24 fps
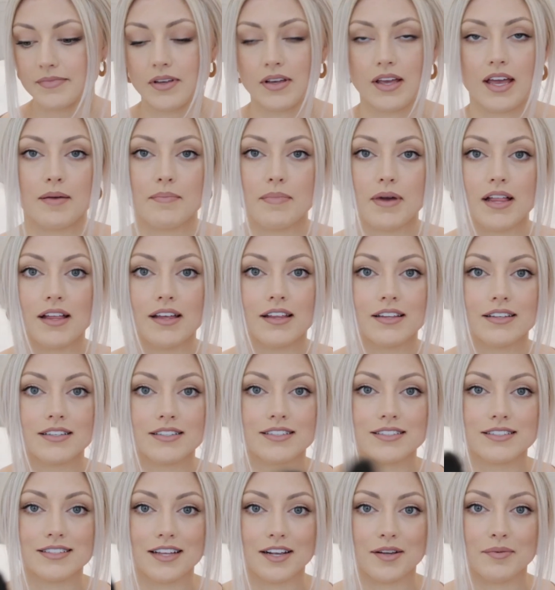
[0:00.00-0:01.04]
Okay, Bella,
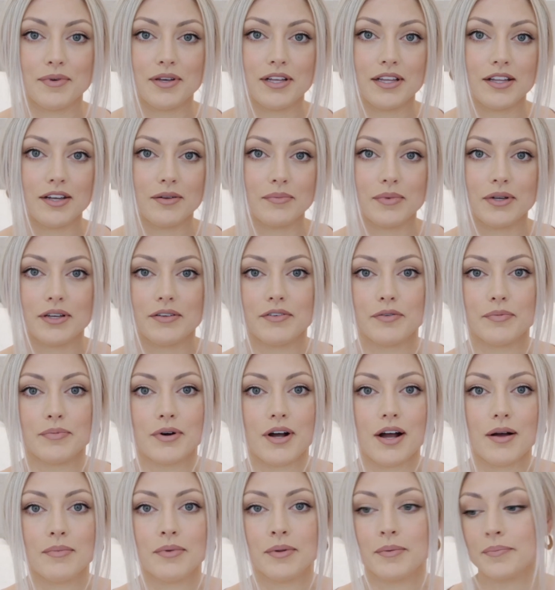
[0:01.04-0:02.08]
this is going to be a little bit of a
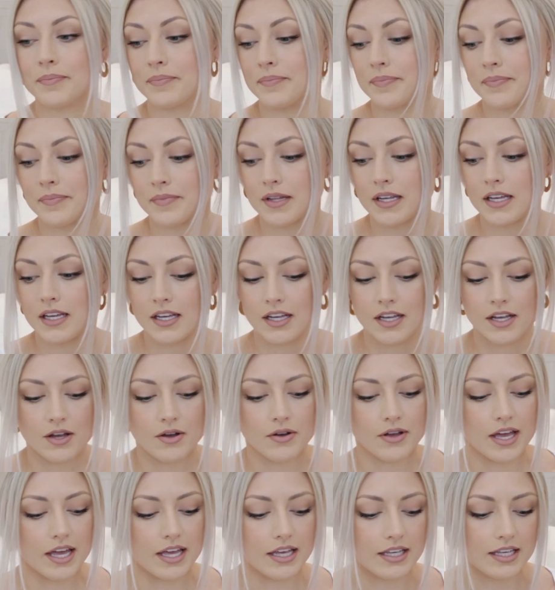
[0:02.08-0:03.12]
problem.
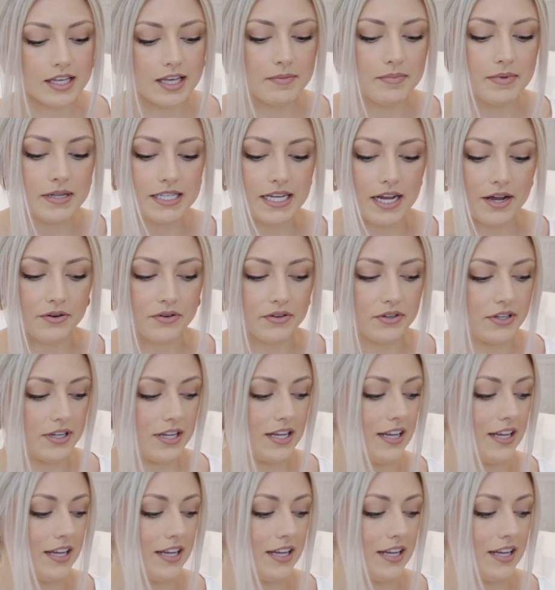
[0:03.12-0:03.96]
Okay, keep it down.